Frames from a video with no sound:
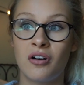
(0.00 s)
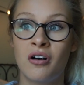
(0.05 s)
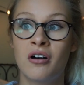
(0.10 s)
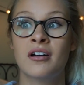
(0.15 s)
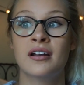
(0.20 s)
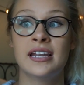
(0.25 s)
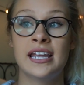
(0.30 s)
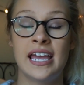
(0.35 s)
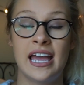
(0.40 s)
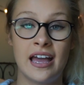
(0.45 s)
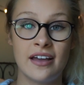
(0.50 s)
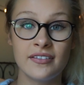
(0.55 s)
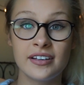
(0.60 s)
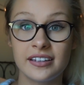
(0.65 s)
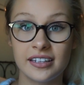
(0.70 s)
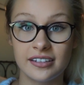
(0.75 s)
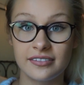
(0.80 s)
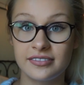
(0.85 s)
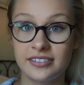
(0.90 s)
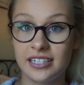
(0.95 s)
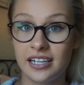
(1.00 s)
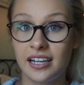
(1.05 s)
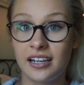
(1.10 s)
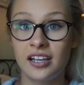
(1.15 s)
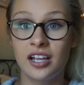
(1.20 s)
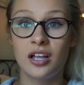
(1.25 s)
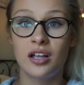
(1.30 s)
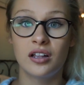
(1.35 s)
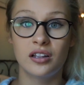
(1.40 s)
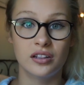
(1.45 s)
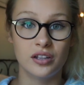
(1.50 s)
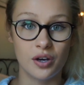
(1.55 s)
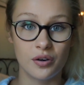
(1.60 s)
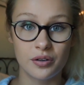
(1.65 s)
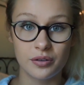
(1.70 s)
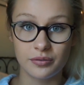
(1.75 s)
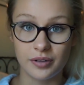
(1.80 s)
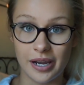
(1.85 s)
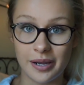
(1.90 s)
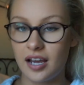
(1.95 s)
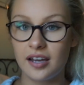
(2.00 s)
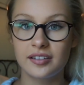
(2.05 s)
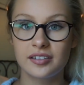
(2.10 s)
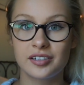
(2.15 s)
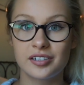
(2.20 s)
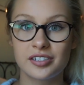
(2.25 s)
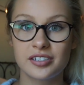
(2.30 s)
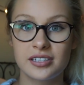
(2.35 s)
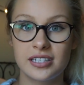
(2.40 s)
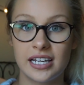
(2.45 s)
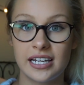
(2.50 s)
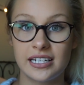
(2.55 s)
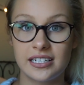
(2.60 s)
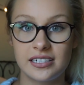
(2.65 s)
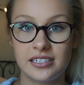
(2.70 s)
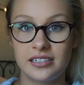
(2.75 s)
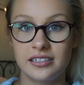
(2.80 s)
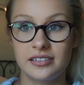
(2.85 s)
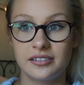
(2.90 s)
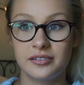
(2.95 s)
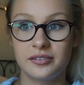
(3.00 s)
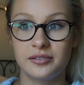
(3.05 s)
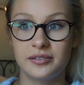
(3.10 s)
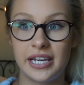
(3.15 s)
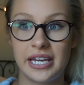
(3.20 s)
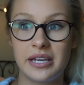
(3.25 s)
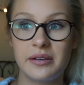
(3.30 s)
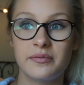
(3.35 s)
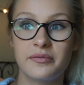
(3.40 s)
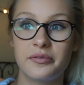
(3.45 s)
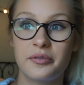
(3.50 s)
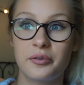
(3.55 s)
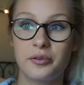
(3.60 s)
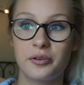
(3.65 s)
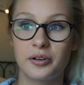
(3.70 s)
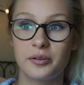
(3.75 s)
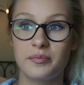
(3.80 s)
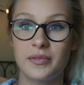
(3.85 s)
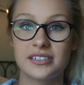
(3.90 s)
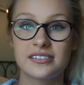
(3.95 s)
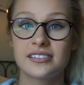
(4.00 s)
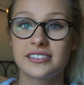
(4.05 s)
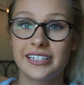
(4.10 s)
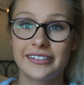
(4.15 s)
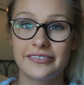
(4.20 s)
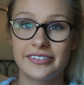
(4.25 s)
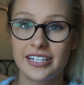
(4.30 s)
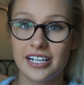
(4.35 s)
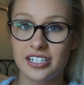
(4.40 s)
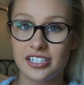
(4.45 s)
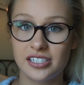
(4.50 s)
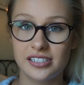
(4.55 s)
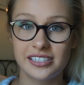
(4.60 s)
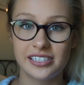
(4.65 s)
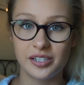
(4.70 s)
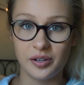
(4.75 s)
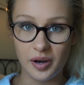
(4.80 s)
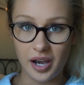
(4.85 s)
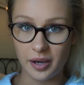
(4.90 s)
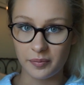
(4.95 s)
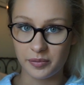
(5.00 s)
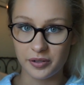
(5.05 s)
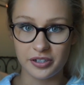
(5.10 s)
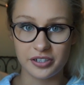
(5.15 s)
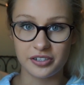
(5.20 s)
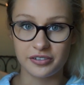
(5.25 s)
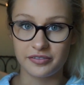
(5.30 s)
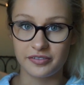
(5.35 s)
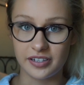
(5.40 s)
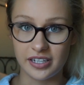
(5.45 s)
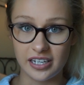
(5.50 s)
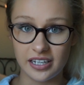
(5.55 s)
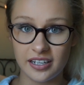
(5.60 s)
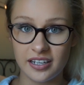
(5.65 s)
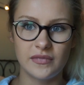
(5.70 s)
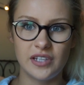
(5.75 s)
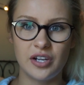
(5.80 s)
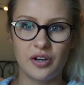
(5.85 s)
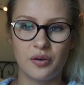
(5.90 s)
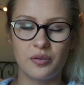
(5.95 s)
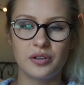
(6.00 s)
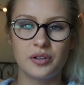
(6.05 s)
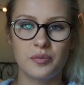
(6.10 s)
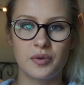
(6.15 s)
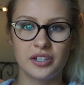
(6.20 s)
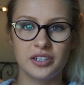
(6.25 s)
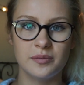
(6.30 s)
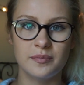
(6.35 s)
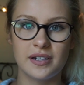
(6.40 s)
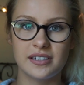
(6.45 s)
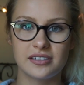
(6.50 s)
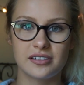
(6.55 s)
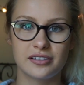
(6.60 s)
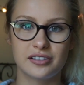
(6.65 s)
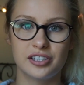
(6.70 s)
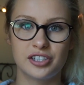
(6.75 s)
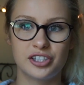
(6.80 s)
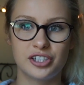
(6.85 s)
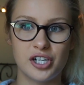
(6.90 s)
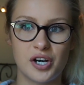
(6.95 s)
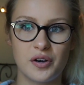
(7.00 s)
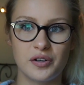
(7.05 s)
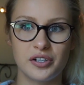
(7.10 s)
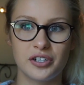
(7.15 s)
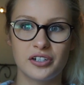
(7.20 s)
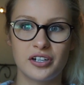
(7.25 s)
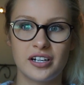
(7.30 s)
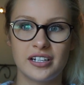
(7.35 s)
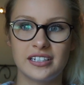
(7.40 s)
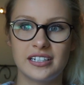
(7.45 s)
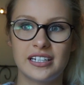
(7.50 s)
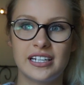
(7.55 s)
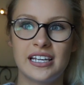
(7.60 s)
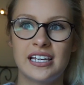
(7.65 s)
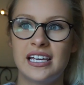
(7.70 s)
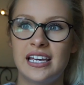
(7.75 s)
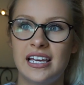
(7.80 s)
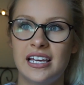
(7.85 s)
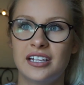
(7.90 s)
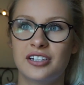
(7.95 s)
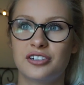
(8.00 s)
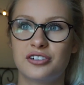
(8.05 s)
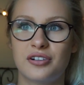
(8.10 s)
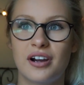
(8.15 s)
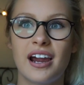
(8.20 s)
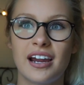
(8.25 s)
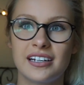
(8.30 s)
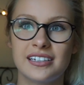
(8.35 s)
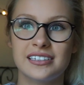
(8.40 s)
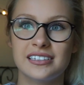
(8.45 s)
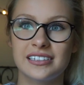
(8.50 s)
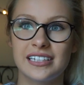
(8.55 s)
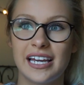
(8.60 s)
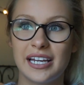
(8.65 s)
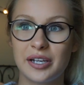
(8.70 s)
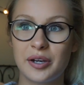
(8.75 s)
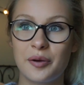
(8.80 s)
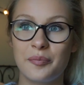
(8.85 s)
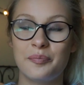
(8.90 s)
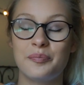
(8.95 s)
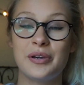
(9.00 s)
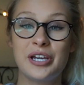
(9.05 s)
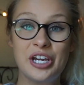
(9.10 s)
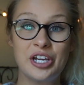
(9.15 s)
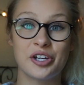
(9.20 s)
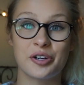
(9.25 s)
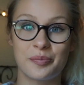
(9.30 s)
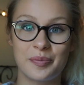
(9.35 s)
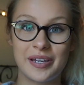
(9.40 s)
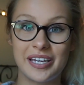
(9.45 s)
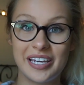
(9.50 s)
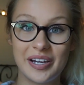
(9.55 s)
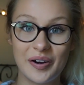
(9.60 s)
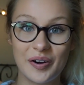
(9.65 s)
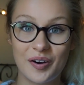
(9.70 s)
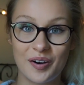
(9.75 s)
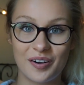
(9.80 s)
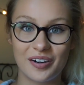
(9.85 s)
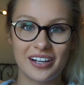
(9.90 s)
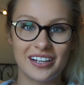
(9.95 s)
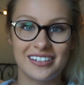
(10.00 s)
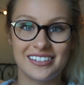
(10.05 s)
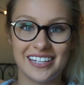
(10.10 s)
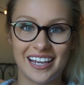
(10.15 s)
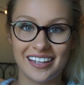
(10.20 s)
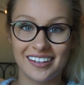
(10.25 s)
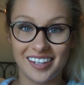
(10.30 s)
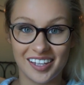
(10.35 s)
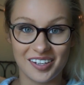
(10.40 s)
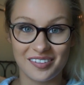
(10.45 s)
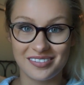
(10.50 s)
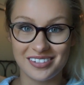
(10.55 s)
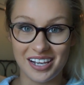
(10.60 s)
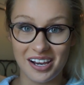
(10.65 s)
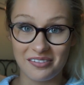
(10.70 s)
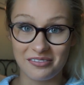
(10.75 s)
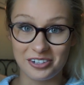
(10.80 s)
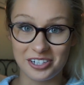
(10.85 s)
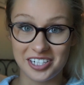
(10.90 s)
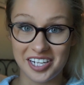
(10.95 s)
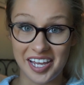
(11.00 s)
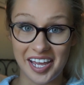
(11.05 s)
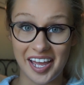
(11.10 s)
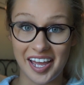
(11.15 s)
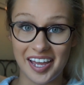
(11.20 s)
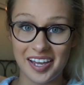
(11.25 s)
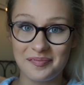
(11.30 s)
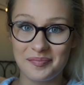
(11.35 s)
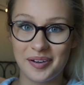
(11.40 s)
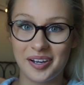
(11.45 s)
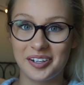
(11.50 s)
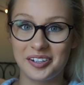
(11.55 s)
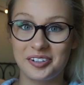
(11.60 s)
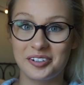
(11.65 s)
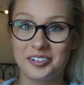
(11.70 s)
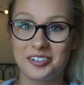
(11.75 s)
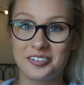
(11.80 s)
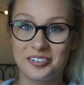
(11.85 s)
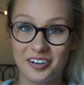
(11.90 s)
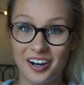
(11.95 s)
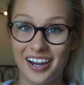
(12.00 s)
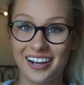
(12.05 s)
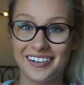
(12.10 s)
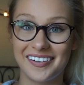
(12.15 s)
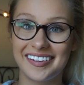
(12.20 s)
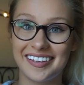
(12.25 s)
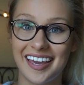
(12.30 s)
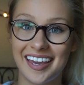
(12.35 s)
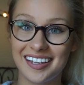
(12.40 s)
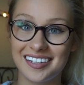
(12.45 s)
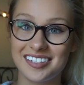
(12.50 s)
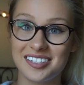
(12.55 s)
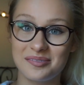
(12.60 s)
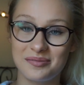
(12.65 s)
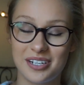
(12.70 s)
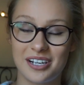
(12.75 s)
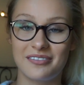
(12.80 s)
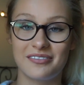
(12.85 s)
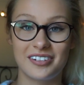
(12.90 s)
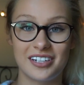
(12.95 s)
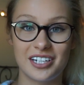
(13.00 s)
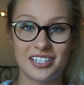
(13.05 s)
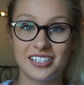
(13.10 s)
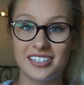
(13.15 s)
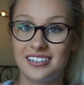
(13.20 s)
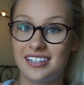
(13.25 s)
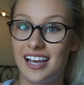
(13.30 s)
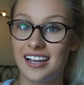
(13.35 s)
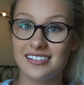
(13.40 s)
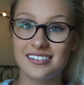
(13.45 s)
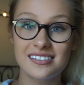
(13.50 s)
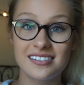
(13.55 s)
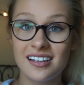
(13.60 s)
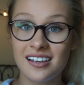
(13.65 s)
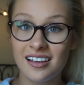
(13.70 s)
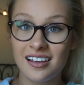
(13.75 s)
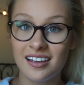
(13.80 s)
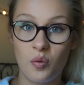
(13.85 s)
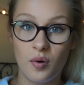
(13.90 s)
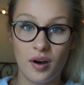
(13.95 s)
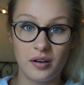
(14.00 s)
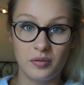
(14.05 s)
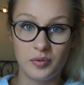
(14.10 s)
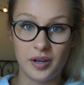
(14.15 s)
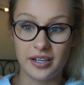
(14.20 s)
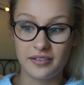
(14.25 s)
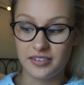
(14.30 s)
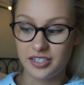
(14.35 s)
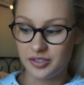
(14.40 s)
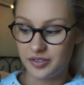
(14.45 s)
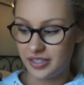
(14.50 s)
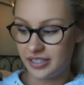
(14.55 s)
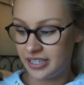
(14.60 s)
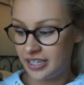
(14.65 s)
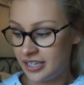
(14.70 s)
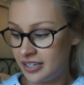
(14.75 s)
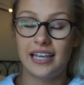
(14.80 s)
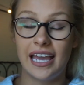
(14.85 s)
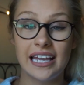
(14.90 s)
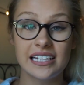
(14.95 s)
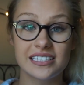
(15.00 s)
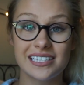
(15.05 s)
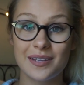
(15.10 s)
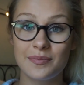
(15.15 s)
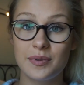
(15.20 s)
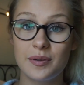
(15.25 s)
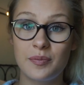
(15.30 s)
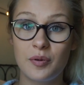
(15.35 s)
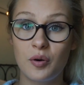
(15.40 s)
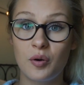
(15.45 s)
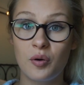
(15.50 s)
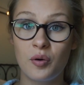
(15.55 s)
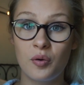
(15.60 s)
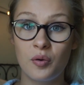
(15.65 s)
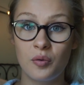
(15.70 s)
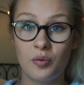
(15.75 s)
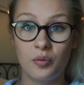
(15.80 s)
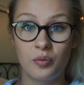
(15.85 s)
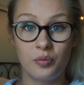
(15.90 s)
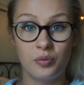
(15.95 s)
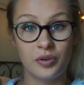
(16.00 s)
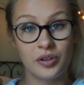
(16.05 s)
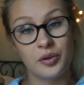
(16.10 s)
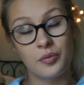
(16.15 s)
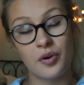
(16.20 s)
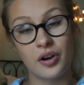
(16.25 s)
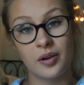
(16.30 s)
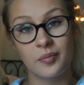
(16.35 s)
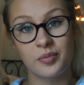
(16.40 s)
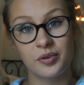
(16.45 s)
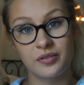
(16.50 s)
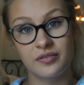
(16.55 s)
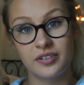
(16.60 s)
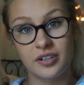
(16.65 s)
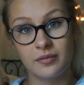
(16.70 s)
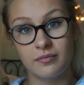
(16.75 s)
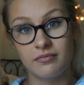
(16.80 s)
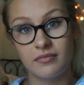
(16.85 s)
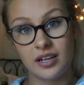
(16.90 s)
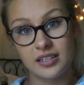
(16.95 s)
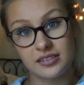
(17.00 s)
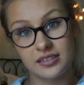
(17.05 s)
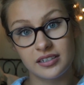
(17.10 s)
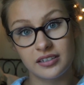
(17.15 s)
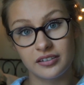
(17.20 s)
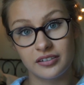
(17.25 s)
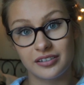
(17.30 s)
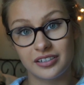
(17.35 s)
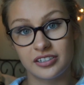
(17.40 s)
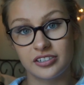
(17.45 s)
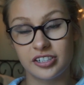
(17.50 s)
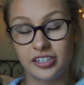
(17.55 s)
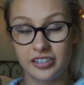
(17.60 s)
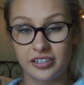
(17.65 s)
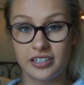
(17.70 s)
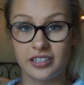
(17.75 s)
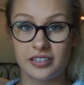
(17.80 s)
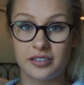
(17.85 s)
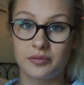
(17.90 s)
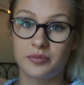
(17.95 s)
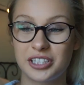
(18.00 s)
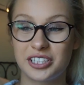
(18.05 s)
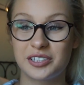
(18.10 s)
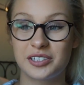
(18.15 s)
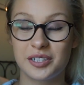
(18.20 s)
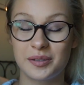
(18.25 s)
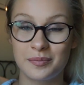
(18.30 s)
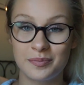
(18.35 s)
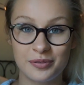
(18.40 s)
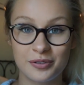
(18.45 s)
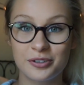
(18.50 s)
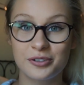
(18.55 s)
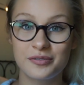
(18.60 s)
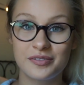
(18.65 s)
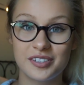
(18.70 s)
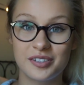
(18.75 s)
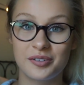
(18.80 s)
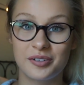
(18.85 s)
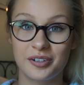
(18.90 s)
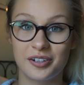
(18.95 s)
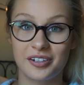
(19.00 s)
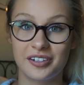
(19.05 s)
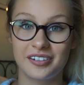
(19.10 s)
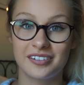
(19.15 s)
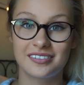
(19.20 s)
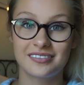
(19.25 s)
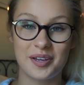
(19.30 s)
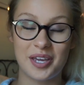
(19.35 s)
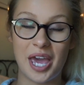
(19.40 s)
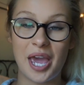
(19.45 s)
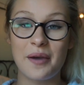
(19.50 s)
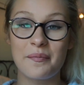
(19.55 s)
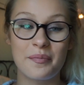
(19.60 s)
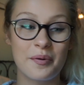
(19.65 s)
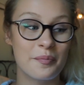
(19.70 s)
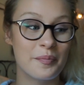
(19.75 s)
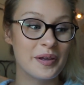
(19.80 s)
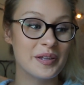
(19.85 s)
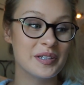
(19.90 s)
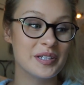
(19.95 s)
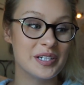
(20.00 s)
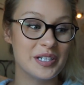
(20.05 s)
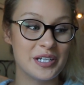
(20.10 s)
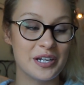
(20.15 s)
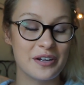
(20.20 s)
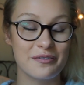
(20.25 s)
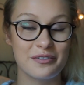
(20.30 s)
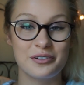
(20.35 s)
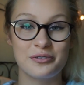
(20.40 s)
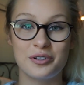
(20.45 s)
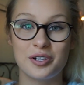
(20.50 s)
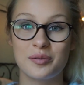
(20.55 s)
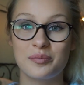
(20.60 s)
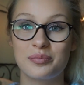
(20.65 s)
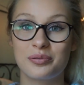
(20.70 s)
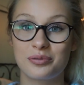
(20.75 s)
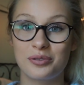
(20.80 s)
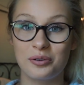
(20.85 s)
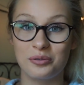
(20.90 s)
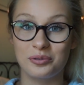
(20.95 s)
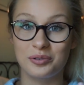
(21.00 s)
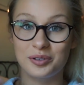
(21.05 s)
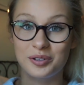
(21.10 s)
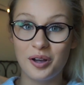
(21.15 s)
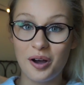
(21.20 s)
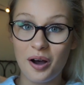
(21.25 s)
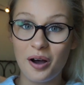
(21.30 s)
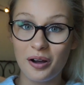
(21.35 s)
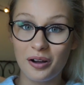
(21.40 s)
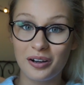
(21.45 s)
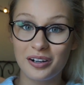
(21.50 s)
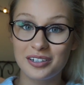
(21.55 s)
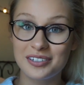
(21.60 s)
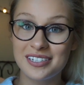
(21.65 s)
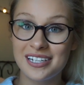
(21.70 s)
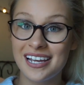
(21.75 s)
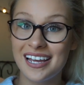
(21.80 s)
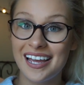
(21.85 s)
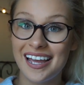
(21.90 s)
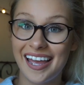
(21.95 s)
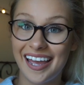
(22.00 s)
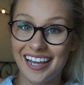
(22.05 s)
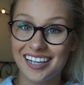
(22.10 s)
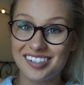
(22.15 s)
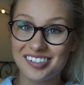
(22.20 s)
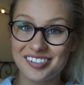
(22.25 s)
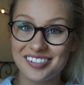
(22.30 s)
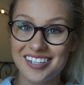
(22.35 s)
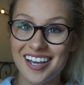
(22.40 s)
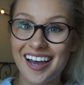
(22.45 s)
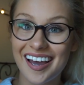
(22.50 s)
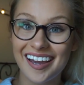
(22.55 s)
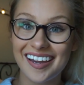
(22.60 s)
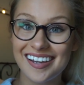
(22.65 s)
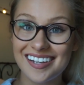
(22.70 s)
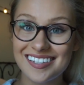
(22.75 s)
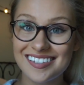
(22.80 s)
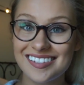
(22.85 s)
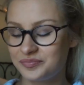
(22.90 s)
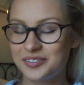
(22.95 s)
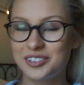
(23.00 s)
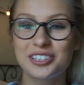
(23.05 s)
on heavy lifting, lower reps. Others like to aim for muscle definition, so hypertrophy. You know, you want your muscles to show. You're not trying to like beat your PR in deadlifts every day, but you're trying to gain some definition. That's one way of doing it. And some people really want to improve their muscular endurance, which improves your capability of doing prolonged exercise.